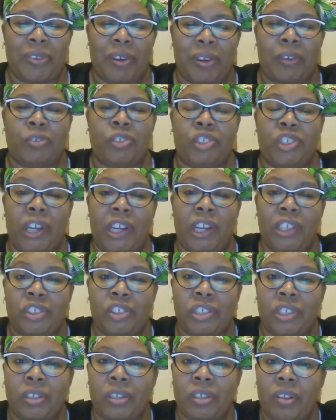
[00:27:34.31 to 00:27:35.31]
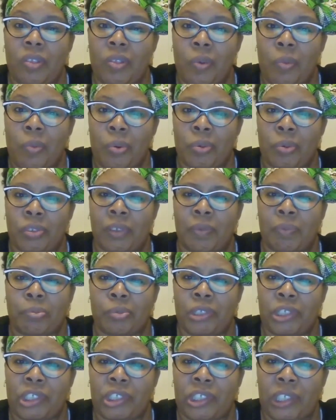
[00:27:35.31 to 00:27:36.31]
of changing the world, of
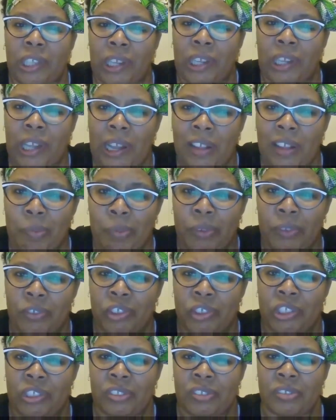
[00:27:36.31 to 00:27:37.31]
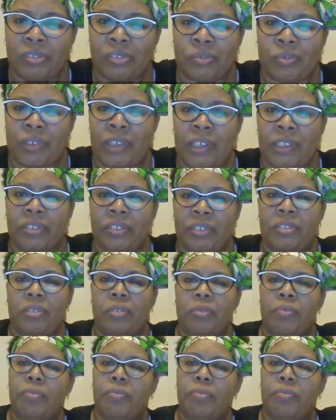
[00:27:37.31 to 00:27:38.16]
preaching the gospel of Jesus Christ.